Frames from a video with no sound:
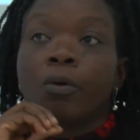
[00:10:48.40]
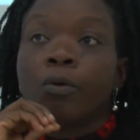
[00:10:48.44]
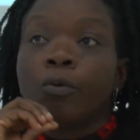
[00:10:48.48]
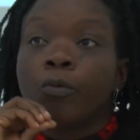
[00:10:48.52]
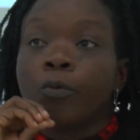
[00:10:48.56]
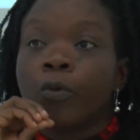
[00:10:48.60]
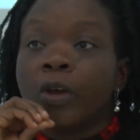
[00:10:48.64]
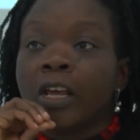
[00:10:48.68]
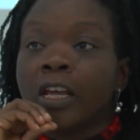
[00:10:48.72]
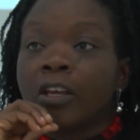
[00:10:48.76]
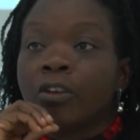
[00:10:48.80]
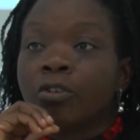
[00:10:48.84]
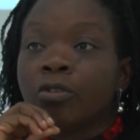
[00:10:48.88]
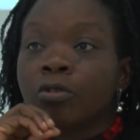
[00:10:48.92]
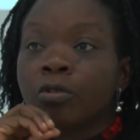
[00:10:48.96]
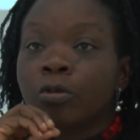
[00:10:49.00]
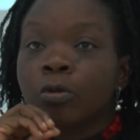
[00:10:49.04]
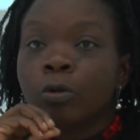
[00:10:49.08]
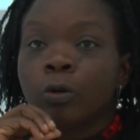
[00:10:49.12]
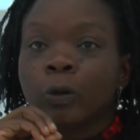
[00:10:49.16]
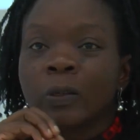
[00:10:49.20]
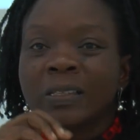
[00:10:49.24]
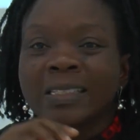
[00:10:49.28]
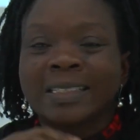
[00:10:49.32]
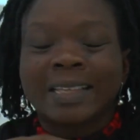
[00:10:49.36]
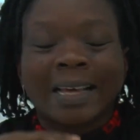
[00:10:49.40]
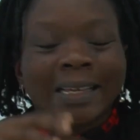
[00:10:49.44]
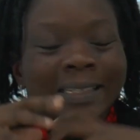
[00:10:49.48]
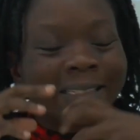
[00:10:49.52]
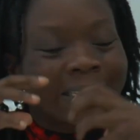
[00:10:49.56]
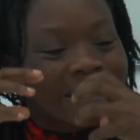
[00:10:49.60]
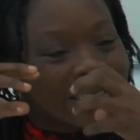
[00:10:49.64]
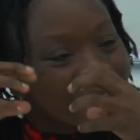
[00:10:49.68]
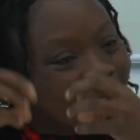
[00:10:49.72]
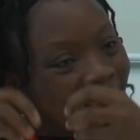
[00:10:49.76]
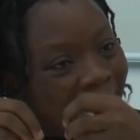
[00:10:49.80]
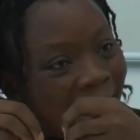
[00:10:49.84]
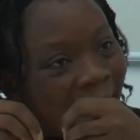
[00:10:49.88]
We use the
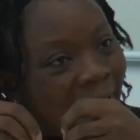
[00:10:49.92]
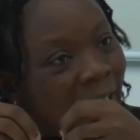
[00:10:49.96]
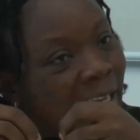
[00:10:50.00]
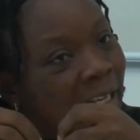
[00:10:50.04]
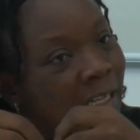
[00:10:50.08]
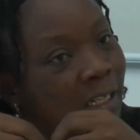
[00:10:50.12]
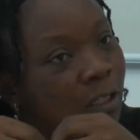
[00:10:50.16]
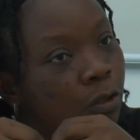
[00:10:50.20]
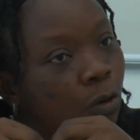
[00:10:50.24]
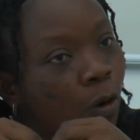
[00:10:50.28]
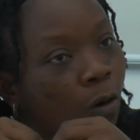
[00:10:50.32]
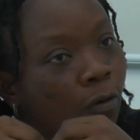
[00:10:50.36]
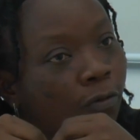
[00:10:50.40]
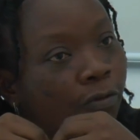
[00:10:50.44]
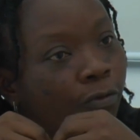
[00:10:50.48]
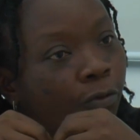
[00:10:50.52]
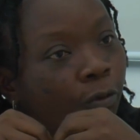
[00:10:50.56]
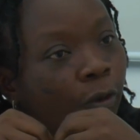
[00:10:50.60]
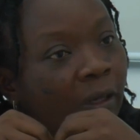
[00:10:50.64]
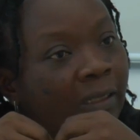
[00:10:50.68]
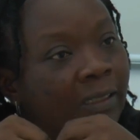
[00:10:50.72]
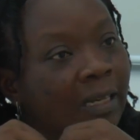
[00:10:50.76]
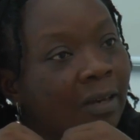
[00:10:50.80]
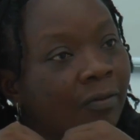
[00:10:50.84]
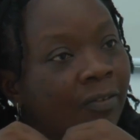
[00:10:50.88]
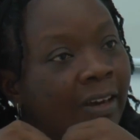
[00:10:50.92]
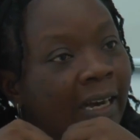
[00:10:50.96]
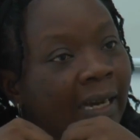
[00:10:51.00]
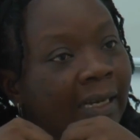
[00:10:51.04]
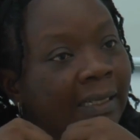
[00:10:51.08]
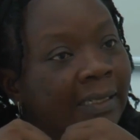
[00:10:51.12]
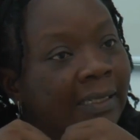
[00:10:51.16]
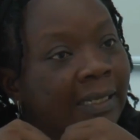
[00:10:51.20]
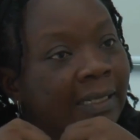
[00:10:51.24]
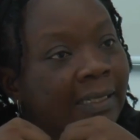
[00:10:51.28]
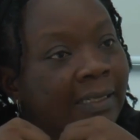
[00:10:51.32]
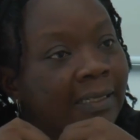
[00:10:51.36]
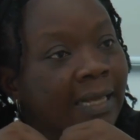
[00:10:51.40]
size of whatever
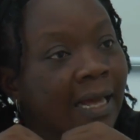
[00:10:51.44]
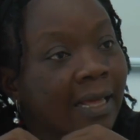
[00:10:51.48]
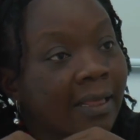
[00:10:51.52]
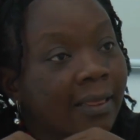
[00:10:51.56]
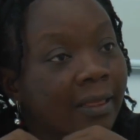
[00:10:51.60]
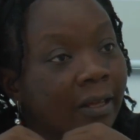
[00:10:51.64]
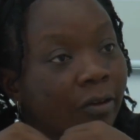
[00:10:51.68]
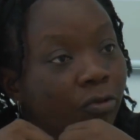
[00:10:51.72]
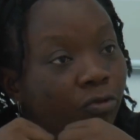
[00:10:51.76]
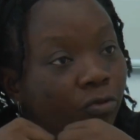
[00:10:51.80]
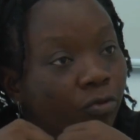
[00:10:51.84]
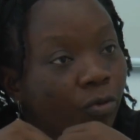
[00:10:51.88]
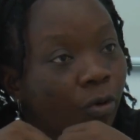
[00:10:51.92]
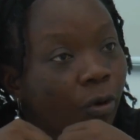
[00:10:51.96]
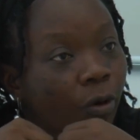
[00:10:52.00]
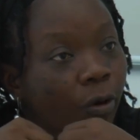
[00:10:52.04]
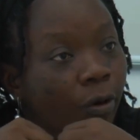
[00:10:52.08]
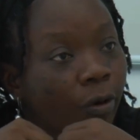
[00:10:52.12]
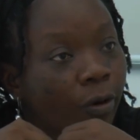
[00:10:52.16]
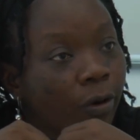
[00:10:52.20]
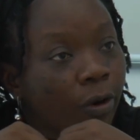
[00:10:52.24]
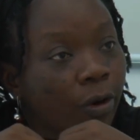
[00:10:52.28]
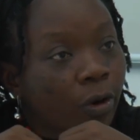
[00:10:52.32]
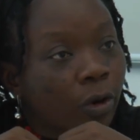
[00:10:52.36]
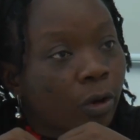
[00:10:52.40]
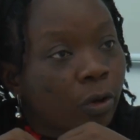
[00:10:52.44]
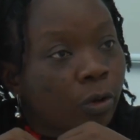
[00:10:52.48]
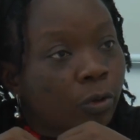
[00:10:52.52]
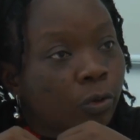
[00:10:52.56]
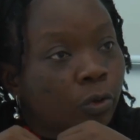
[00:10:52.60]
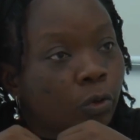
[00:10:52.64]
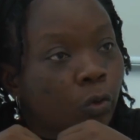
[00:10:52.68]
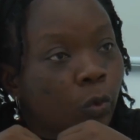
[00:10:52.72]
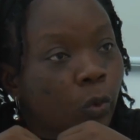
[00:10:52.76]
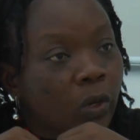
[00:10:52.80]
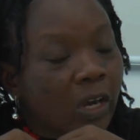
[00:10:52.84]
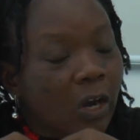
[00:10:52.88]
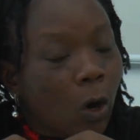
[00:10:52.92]
it is that they draw
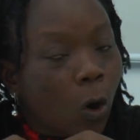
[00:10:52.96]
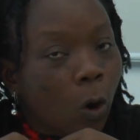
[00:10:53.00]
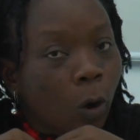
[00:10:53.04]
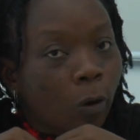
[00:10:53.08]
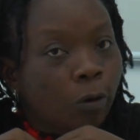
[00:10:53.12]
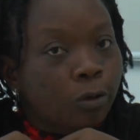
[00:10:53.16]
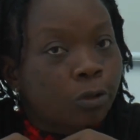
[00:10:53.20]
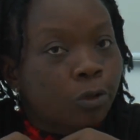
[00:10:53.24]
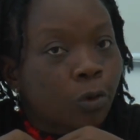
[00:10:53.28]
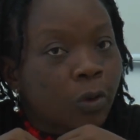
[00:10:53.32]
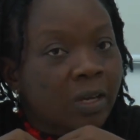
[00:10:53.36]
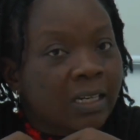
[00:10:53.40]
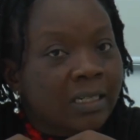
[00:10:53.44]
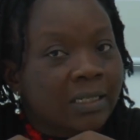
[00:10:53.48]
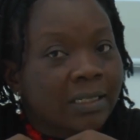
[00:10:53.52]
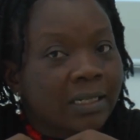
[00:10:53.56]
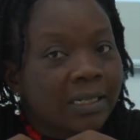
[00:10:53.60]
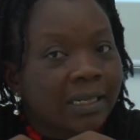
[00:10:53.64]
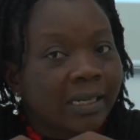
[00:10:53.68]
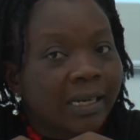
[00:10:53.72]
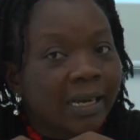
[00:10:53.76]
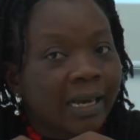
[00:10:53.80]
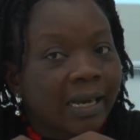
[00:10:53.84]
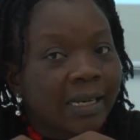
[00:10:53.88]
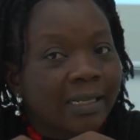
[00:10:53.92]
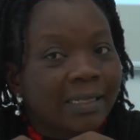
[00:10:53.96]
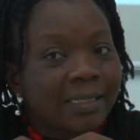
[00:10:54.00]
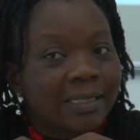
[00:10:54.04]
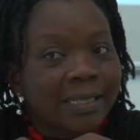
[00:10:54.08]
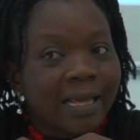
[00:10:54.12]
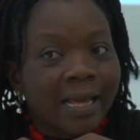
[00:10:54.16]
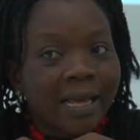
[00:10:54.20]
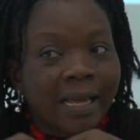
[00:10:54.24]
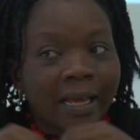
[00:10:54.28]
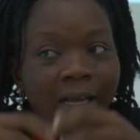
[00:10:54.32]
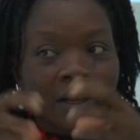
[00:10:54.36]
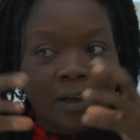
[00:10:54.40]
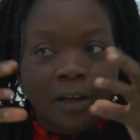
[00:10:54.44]
to also indicate
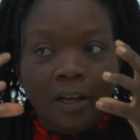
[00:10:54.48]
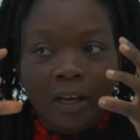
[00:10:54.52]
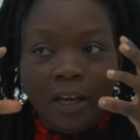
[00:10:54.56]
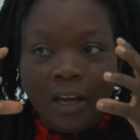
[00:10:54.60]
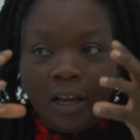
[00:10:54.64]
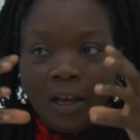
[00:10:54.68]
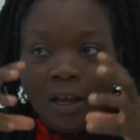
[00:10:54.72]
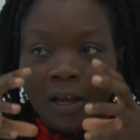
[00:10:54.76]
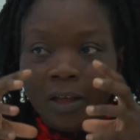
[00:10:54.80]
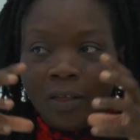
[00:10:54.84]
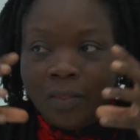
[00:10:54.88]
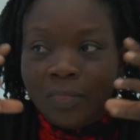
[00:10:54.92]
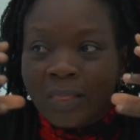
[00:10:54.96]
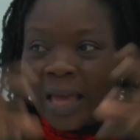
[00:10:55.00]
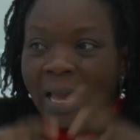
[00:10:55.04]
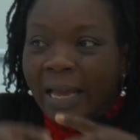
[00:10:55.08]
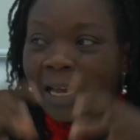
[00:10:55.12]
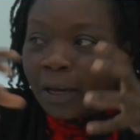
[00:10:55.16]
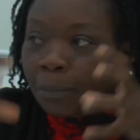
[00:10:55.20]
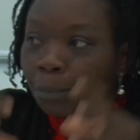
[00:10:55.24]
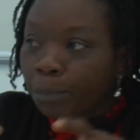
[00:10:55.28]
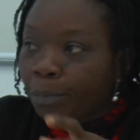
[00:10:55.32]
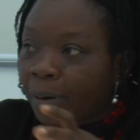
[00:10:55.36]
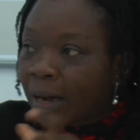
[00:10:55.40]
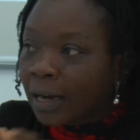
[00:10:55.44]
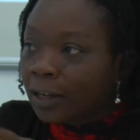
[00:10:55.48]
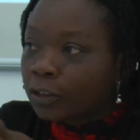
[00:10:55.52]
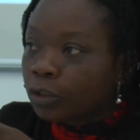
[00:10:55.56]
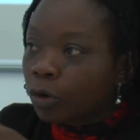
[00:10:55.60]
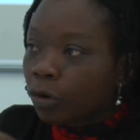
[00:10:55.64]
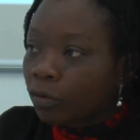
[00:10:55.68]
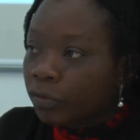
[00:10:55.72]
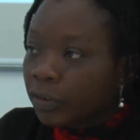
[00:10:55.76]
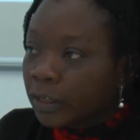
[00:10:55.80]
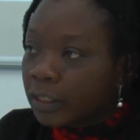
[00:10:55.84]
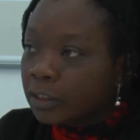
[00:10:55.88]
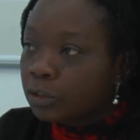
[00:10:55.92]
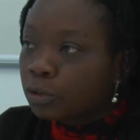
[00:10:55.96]
the impact
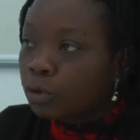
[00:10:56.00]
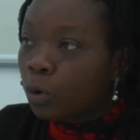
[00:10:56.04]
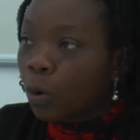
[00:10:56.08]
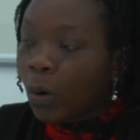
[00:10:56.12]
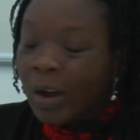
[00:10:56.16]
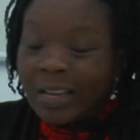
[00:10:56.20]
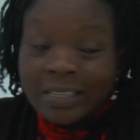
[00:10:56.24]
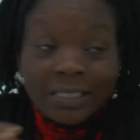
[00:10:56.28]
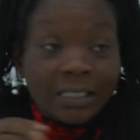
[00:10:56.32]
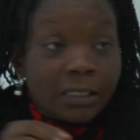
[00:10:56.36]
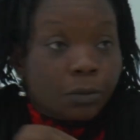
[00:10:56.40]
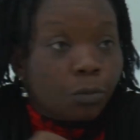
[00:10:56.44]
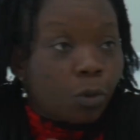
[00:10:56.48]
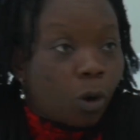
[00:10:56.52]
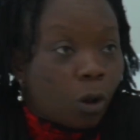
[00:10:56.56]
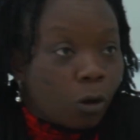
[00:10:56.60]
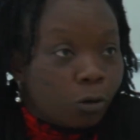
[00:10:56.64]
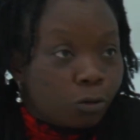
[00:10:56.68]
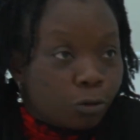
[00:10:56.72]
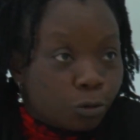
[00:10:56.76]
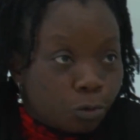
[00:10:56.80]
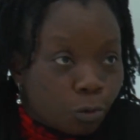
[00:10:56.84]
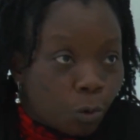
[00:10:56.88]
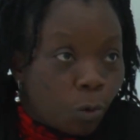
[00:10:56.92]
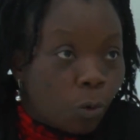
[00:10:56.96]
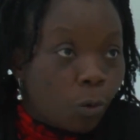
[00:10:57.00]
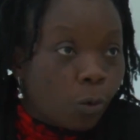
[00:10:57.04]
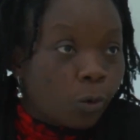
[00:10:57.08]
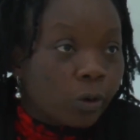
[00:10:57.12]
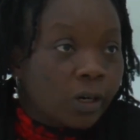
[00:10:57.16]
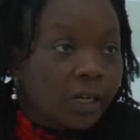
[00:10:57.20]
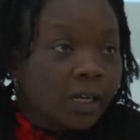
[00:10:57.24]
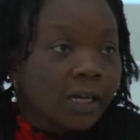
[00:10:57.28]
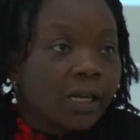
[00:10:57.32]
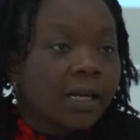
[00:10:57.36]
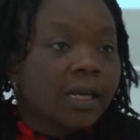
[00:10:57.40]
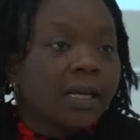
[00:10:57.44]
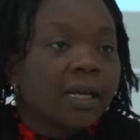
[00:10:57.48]
of it. So a small
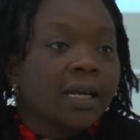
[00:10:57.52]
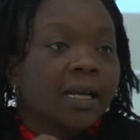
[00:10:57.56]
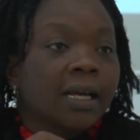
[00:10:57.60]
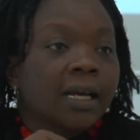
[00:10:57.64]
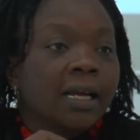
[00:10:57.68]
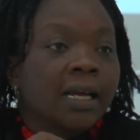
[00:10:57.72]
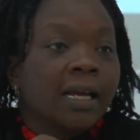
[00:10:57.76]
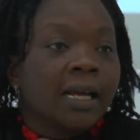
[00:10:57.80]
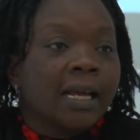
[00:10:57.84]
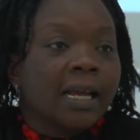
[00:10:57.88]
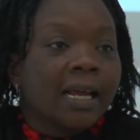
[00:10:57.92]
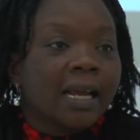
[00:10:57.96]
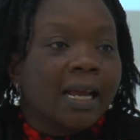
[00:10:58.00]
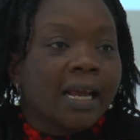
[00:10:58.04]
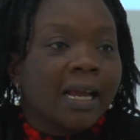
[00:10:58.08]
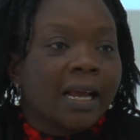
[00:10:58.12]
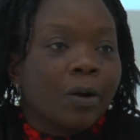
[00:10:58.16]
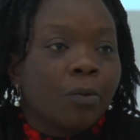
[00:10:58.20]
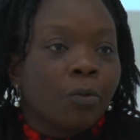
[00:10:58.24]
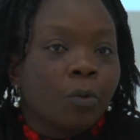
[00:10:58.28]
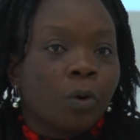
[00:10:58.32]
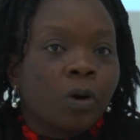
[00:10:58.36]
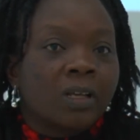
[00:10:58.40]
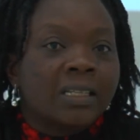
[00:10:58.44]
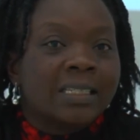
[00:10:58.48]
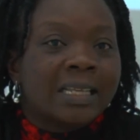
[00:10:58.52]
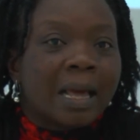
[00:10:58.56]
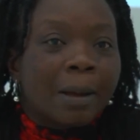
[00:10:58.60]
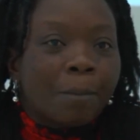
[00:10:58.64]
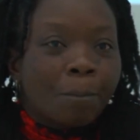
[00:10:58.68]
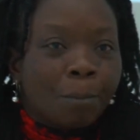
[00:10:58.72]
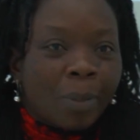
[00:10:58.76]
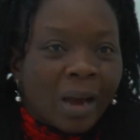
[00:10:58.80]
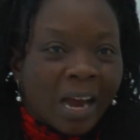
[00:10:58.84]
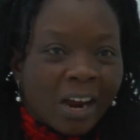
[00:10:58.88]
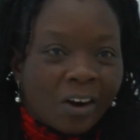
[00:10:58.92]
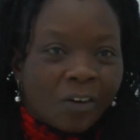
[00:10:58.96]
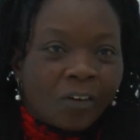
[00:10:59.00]
stone was a
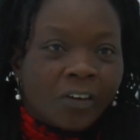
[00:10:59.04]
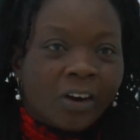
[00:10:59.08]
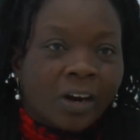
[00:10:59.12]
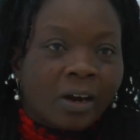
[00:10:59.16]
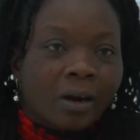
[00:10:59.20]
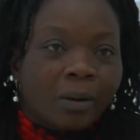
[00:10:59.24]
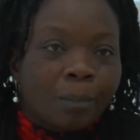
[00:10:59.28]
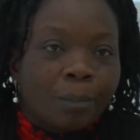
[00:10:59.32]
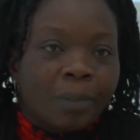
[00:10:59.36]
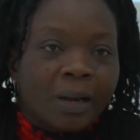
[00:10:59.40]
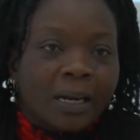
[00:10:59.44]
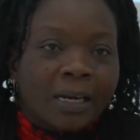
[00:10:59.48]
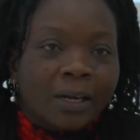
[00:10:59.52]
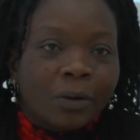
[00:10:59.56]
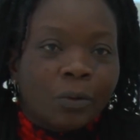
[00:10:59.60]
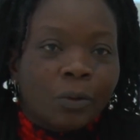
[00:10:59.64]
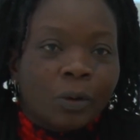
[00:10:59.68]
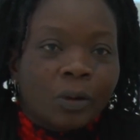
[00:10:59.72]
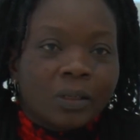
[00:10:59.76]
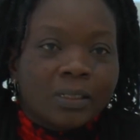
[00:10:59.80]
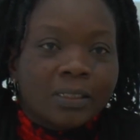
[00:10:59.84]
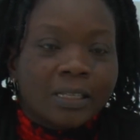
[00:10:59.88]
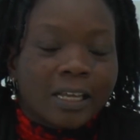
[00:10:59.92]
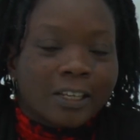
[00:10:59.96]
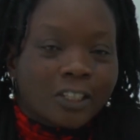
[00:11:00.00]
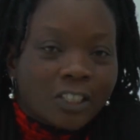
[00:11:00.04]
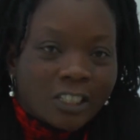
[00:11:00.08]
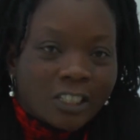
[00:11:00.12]
barrier, but it was a